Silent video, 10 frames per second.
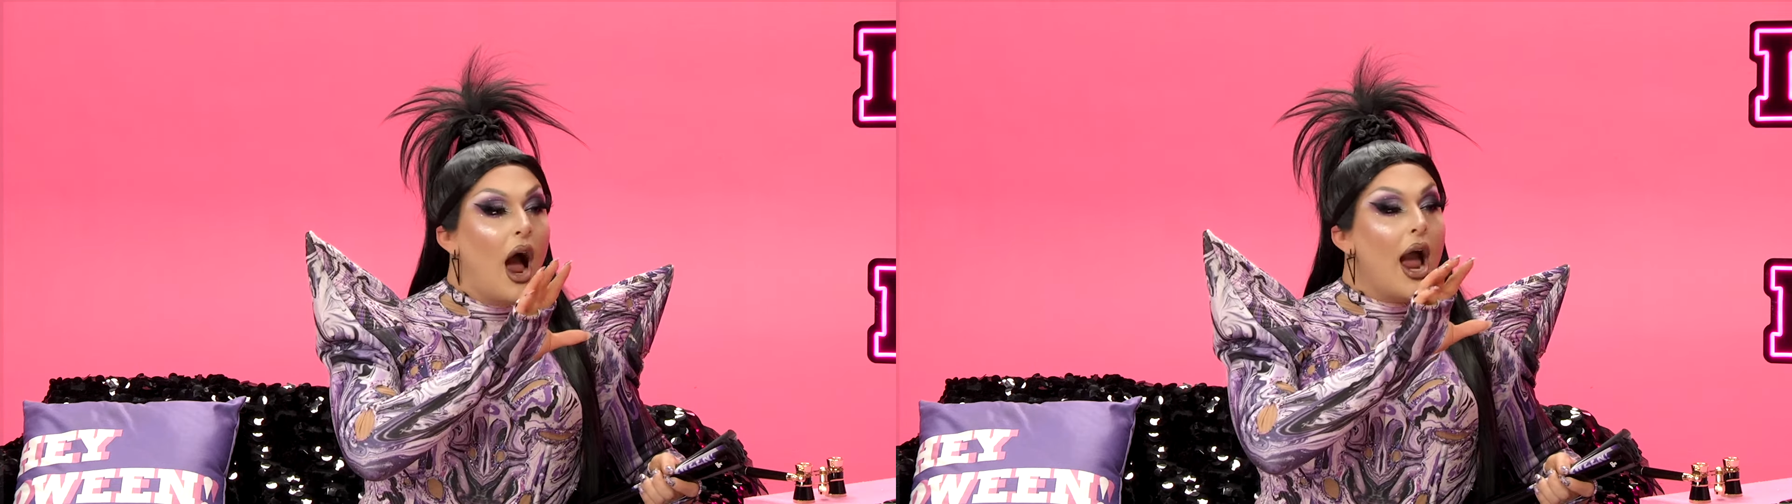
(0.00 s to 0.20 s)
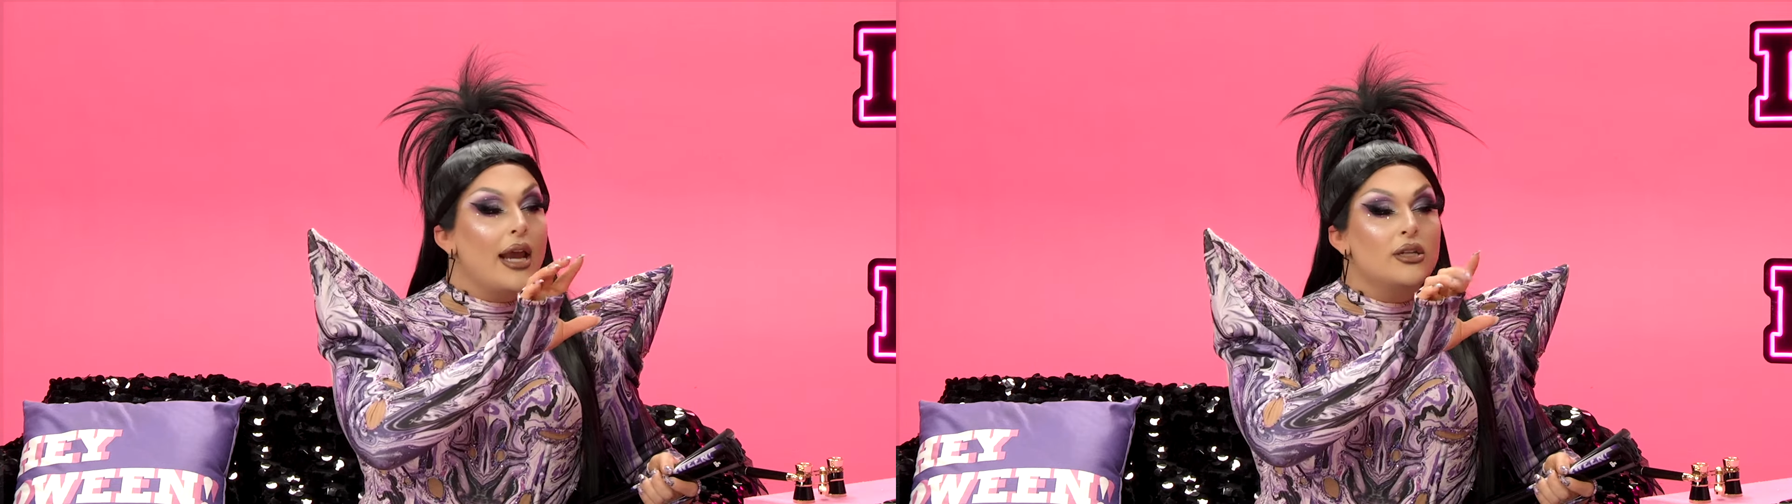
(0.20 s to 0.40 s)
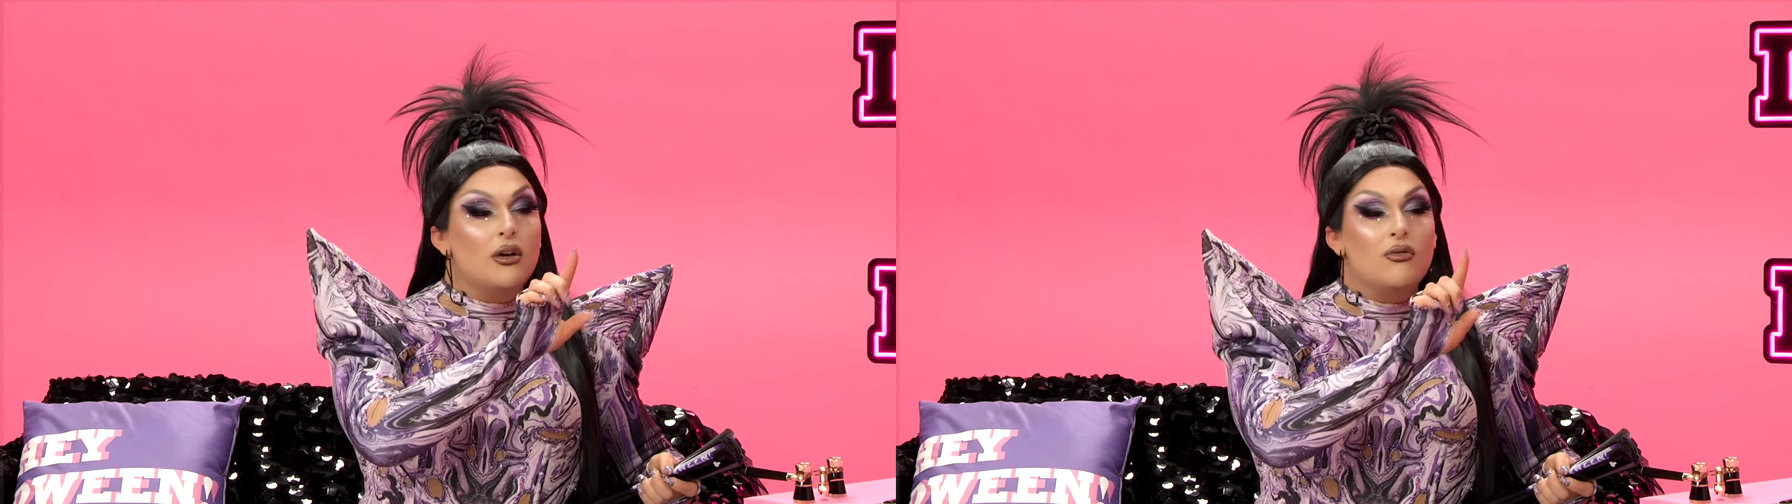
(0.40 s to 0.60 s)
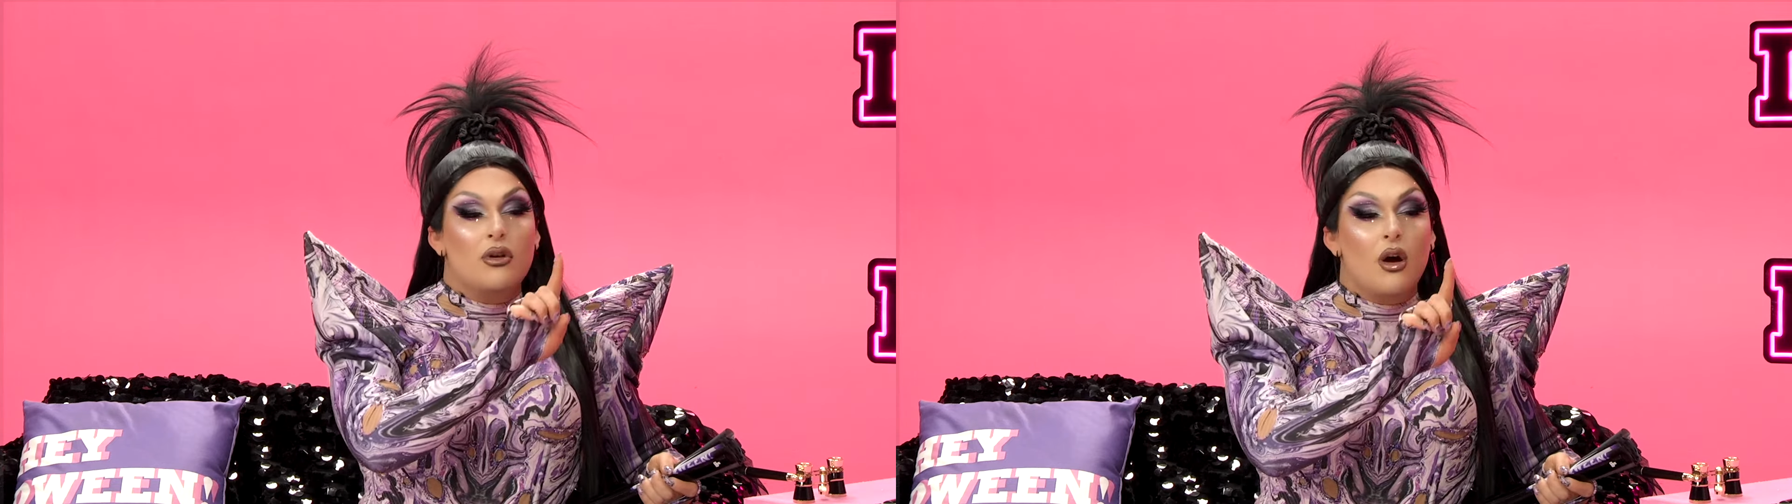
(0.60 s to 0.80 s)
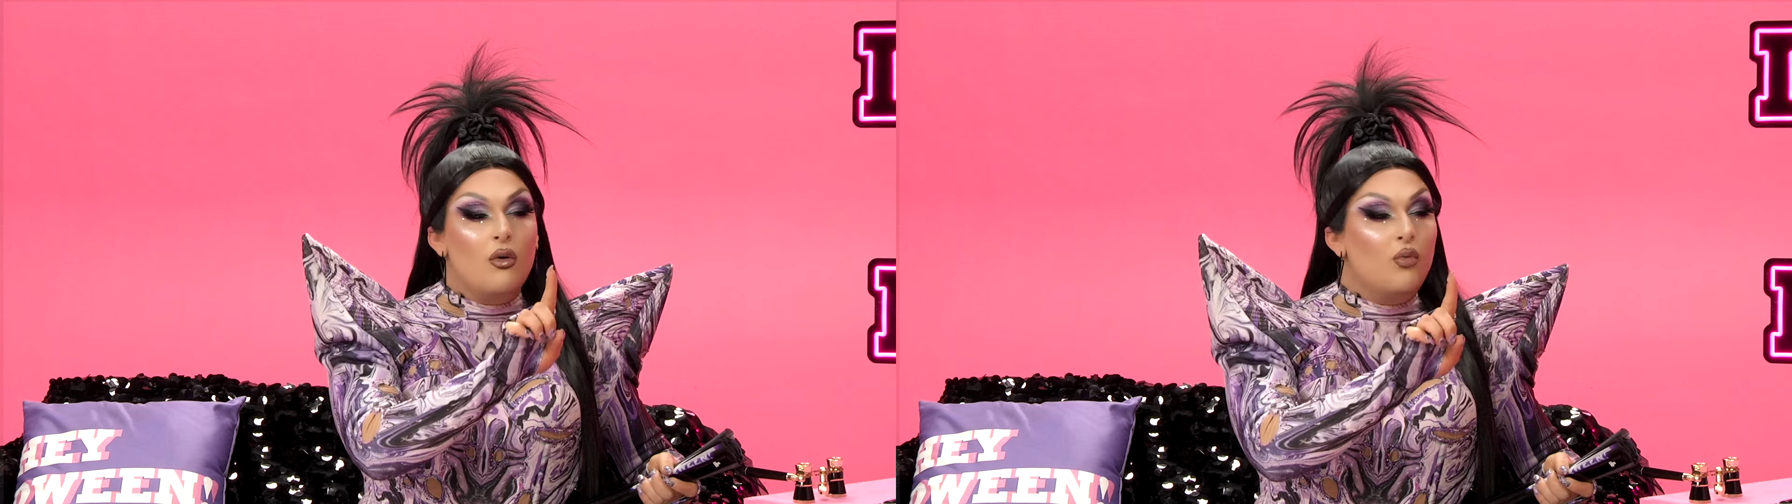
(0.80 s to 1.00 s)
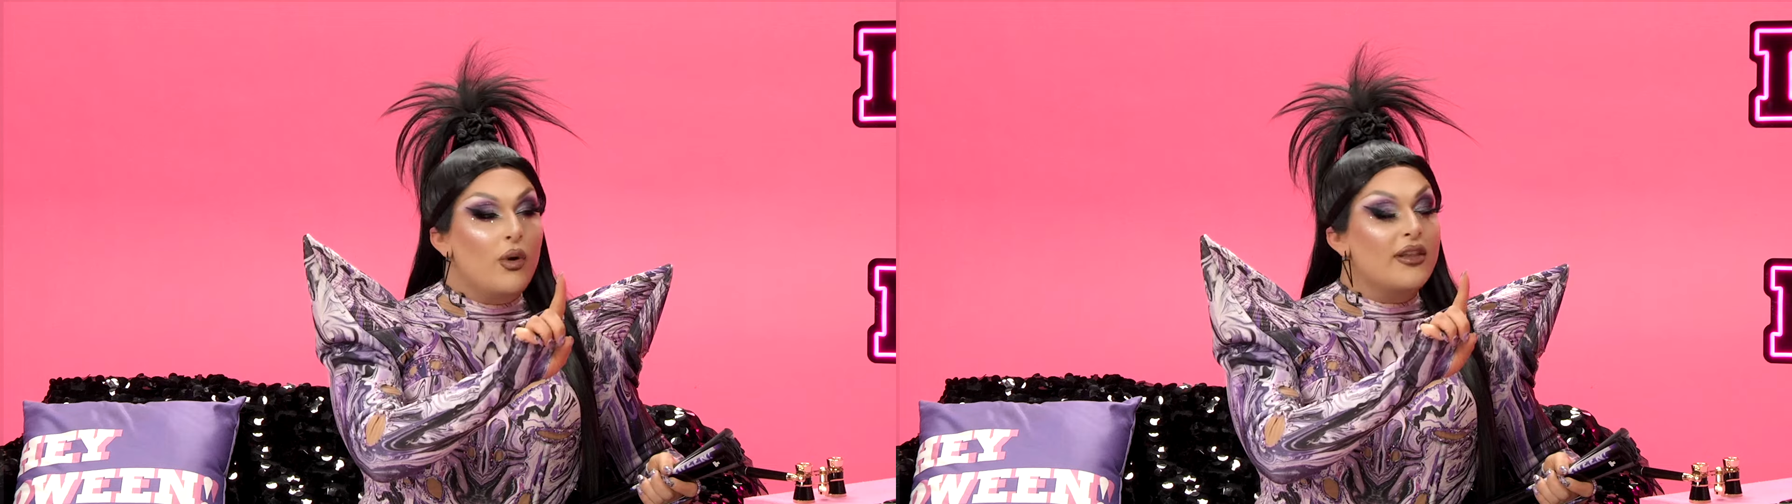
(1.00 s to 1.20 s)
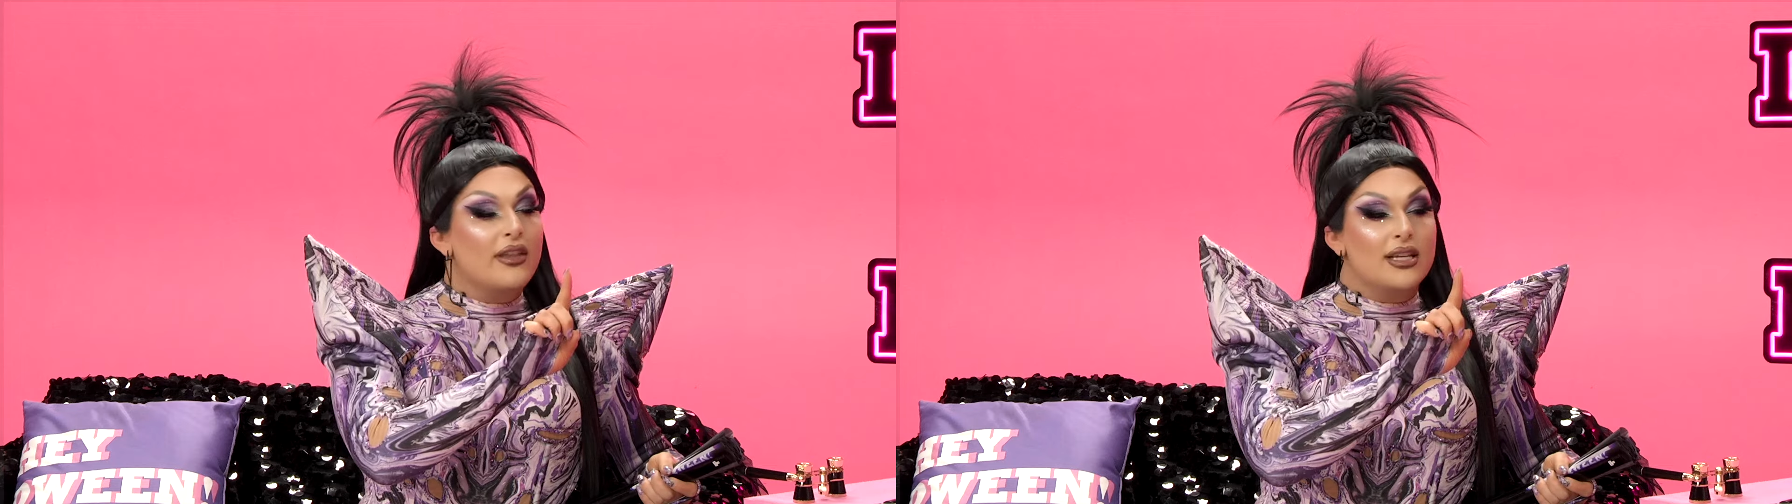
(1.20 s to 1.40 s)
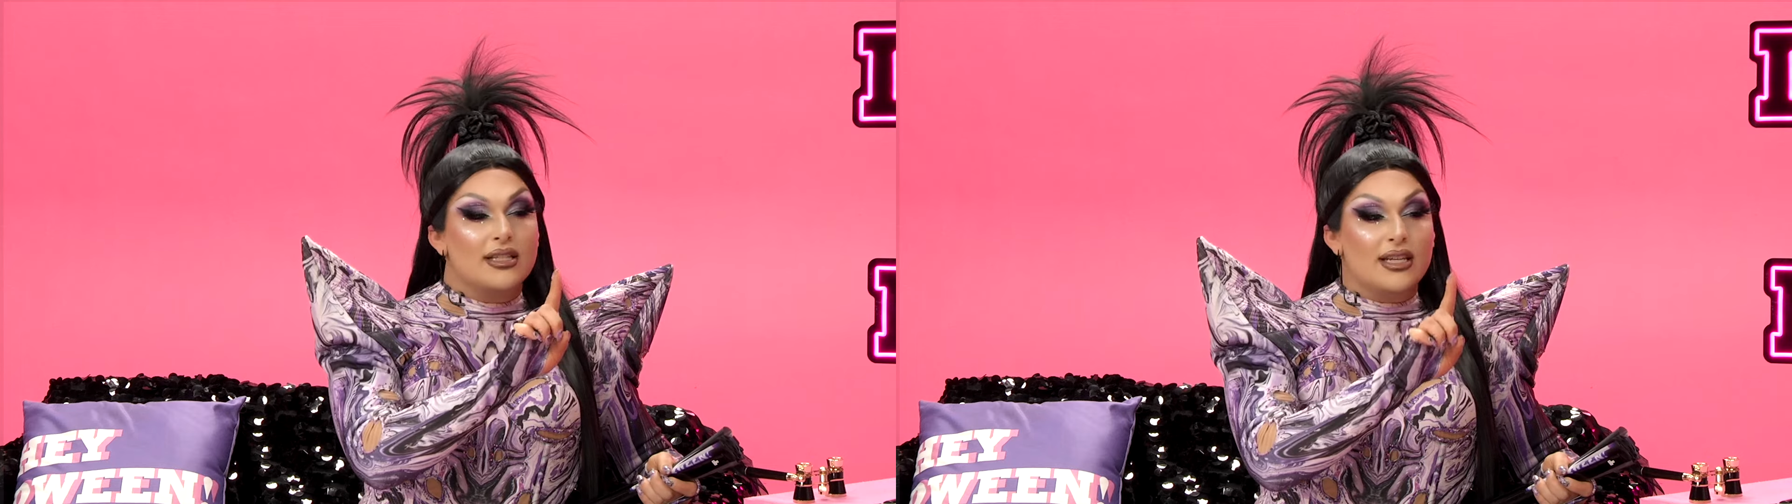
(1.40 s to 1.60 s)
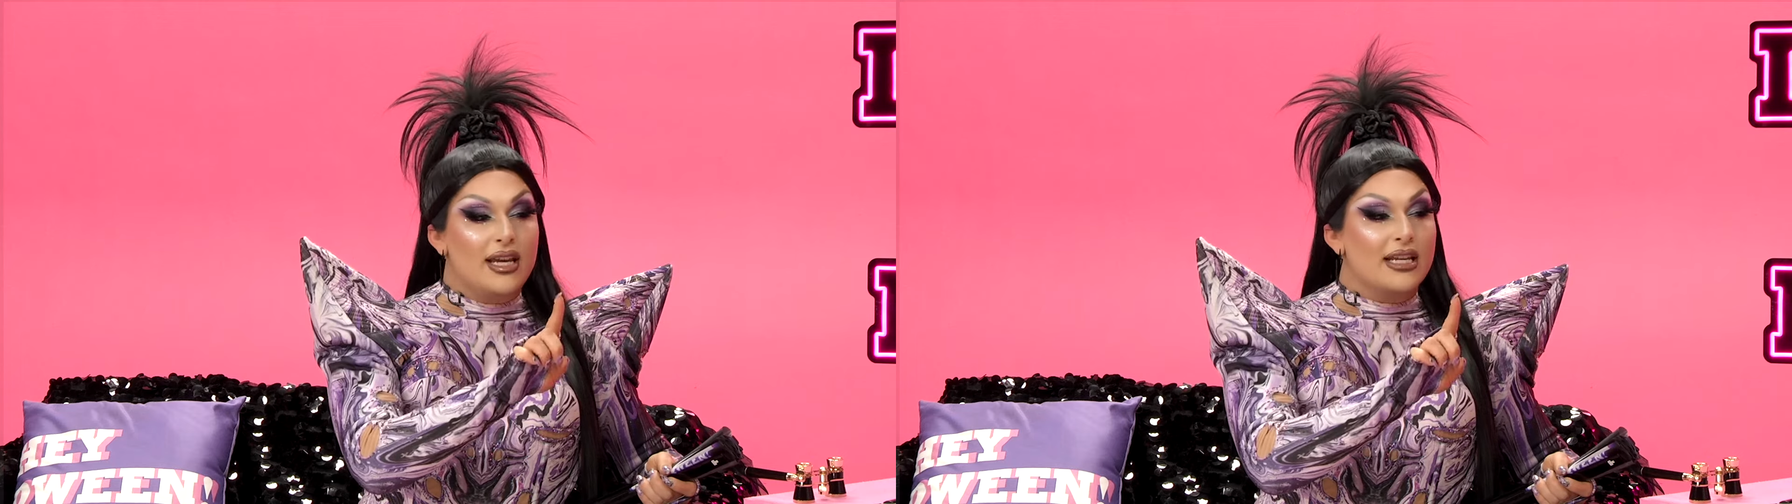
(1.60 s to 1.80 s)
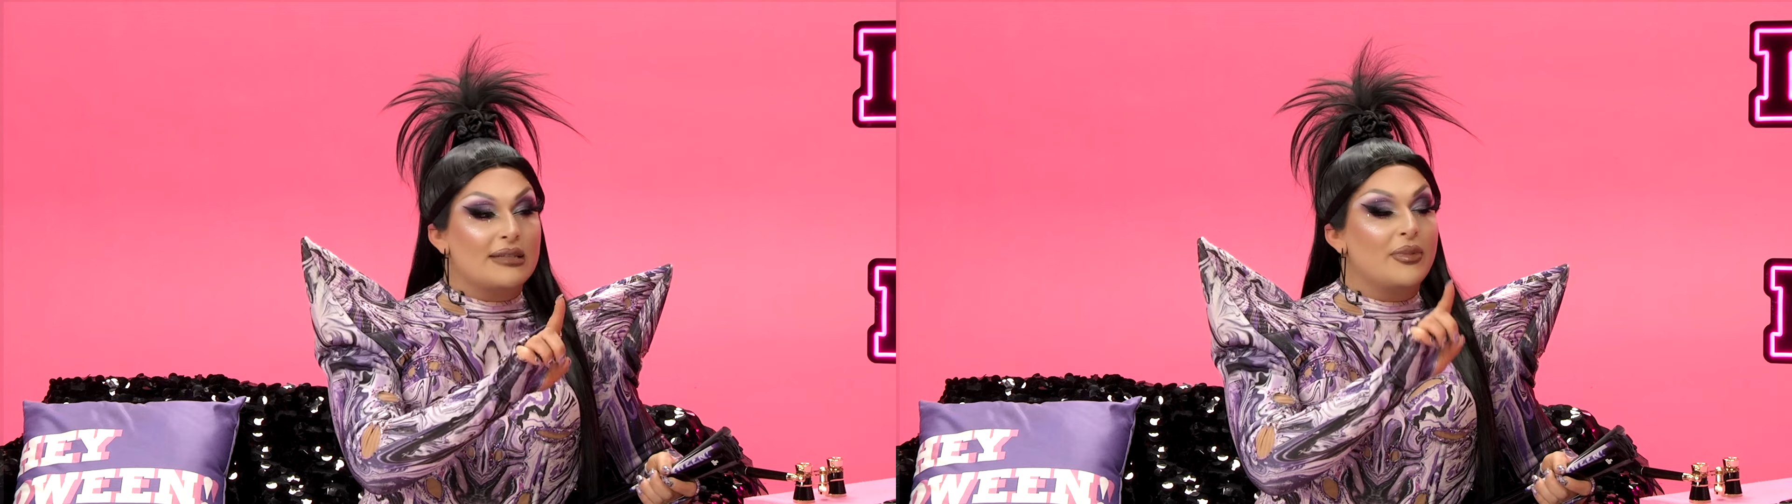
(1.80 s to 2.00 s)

I don't know what this is,